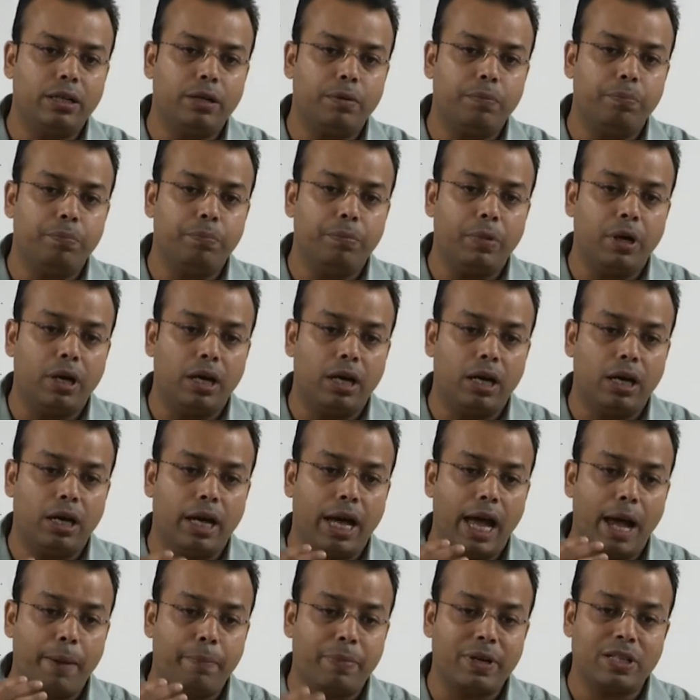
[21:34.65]

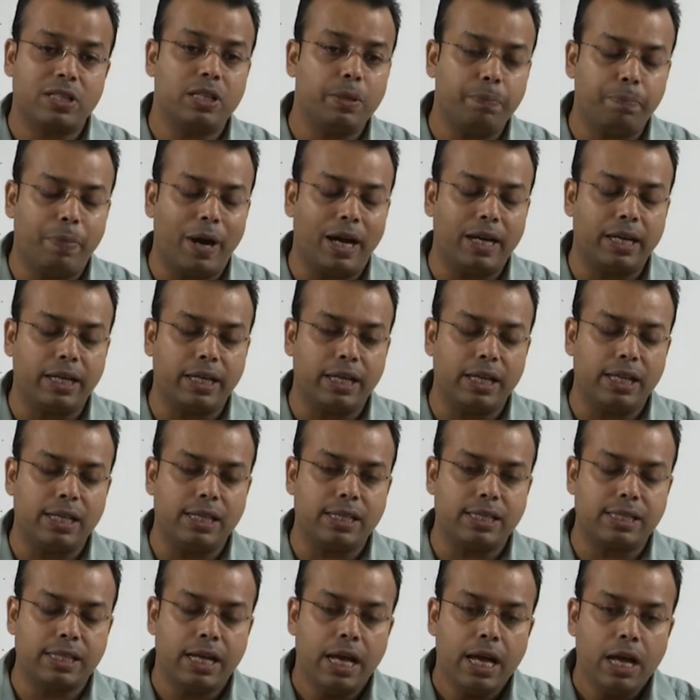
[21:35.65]
abrasive
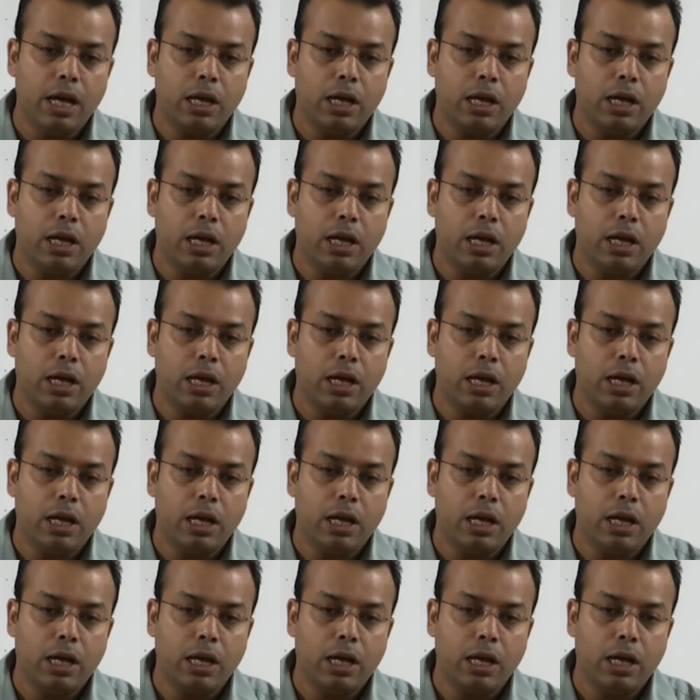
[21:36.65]
particles